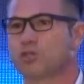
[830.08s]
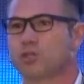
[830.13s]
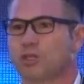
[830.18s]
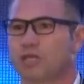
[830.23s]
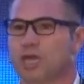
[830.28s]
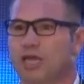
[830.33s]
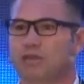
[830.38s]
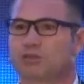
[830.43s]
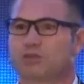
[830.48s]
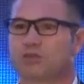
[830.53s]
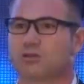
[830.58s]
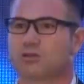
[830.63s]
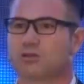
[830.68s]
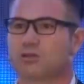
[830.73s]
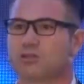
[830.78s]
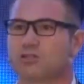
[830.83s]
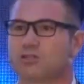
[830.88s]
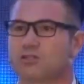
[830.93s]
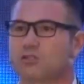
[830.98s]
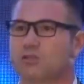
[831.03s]

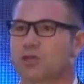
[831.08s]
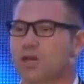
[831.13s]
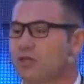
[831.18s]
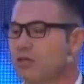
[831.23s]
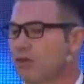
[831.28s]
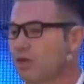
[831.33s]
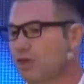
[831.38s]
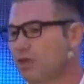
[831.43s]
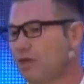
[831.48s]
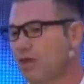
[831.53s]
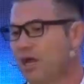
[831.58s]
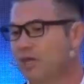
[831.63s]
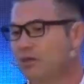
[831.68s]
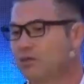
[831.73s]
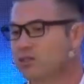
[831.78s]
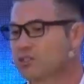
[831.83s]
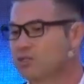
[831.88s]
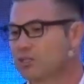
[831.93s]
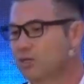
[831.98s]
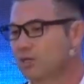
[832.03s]
connectors, and
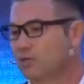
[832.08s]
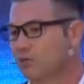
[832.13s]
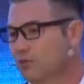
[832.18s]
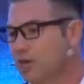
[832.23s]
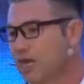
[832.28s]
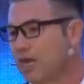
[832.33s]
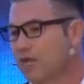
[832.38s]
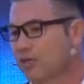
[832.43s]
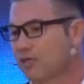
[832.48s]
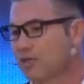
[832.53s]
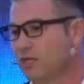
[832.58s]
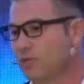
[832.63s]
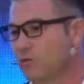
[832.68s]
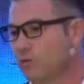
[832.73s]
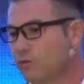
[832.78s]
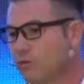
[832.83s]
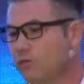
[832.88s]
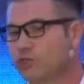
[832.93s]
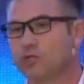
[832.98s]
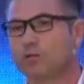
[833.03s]
honestly, in Rakuten
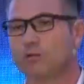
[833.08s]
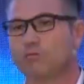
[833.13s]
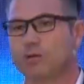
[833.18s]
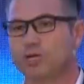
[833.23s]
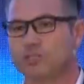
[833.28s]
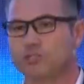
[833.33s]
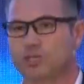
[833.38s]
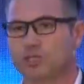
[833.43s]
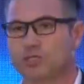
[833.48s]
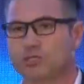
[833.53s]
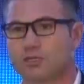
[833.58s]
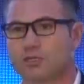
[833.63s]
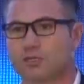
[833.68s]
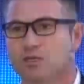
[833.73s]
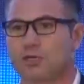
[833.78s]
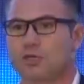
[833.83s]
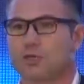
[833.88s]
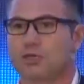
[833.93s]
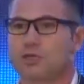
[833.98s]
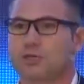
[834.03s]
original budget,
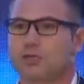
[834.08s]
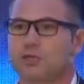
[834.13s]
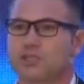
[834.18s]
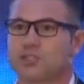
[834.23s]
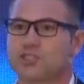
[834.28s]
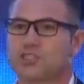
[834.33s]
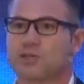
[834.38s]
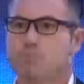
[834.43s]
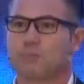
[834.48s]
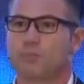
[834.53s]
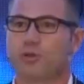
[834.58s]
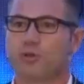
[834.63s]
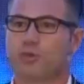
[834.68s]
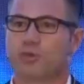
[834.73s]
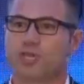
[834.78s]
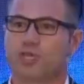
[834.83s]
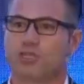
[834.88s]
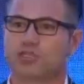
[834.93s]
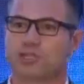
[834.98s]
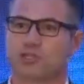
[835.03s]
these simple
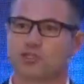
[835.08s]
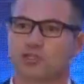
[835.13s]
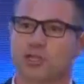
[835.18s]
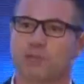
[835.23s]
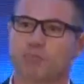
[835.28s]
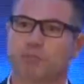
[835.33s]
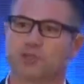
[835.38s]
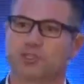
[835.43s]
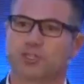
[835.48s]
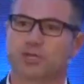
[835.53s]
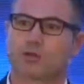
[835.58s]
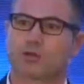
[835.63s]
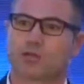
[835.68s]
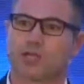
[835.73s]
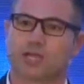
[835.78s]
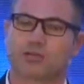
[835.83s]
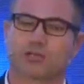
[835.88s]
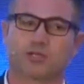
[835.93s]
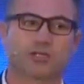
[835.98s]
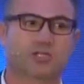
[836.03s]
things as jumpers and
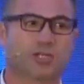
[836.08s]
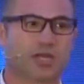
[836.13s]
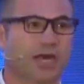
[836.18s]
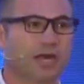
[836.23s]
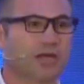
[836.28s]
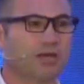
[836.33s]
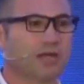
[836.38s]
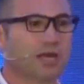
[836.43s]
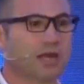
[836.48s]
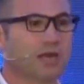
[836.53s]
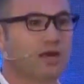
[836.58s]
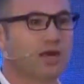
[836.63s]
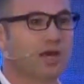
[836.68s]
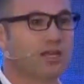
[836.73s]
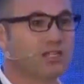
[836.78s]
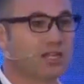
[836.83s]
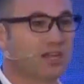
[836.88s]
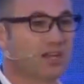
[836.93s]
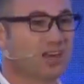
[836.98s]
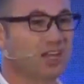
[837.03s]
connectors
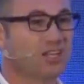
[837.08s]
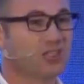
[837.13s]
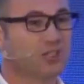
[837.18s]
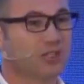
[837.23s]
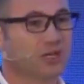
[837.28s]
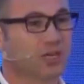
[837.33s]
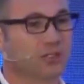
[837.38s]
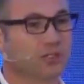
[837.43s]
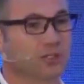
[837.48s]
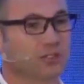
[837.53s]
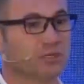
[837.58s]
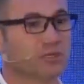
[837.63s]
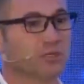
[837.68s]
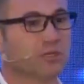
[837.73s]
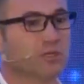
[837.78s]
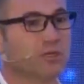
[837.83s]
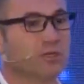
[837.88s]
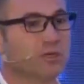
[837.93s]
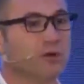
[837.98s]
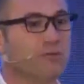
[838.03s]
has a cost structure
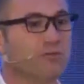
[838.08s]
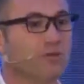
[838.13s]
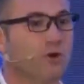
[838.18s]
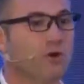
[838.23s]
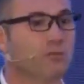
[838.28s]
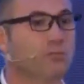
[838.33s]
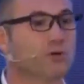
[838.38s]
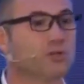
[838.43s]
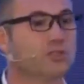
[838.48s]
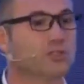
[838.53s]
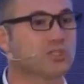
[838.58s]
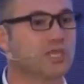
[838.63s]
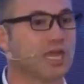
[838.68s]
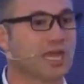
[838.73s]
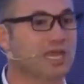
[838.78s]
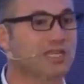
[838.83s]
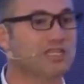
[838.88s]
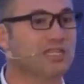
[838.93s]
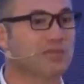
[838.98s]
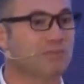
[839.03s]
of almost
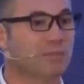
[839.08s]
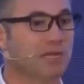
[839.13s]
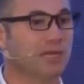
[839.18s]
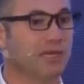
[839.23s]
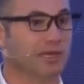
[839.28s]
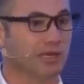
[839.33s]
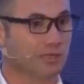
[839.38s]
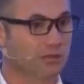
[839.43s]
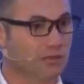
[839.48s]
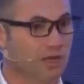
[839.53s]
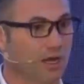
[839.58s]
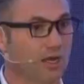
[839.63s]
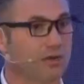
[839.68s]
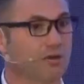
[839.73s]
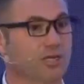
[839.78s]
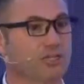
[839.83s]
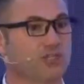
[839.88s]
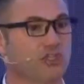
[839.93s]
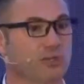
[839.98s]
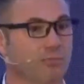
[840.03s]
80 million
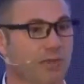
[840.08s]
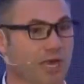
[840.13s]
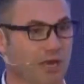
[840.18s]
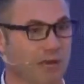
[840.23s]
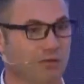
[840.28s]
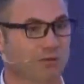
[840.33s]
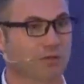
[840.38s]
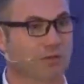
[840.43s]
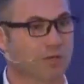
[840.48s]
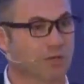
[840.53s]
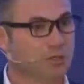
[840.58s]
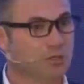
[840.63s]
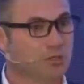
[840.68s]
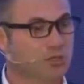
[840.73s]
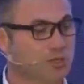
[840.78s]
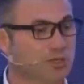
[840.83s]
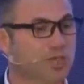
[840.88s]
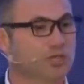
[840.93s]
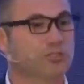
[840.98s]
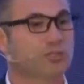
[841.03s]
across Japan.
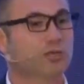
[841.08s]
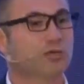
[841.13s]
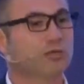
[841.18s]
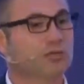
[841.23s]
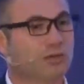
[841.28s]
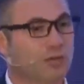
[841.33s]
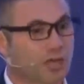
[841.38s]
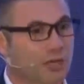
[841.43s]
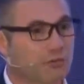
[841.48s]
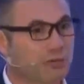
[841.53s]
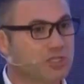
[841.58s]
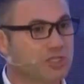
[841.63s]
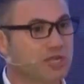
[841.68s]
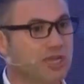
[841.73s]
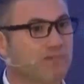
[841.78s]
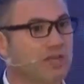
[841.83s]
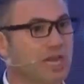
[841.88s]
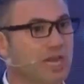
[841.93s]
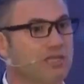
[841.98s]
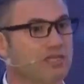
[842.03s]
So that's good. Okay, we
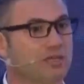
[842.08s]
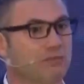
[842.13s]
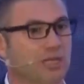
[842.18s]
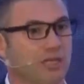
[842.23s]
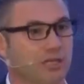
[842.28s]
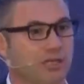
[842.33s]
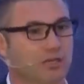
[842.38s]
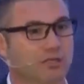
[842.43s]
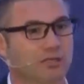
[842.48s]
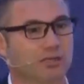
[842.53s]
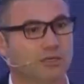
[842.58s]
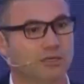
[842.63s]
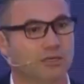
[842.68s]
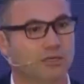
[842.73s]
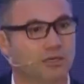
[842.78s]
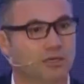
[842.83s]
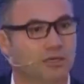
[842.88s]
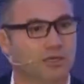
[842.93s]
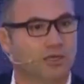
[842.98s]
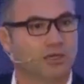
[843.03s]
saved 80 million.
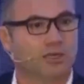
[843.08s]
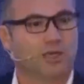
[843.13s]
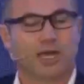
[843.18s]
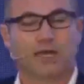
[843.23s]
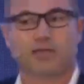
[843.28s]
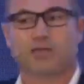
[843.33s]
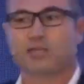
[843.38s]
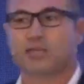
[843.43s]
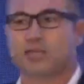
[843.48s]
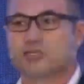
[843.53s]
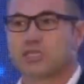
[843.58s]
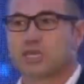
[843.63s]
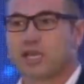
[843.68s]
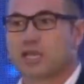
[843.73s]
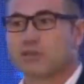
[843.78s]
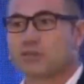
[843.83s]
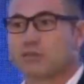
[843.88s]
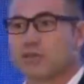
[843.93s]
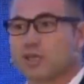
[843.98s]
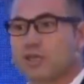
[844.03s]
And then the
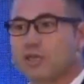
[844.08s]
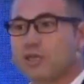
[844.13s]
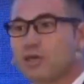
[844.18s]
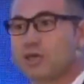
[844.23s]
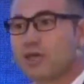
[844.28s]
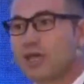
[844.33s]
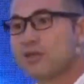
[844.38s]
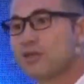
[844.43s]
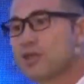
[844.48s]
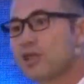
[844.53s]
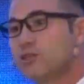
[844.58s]
second thing, can the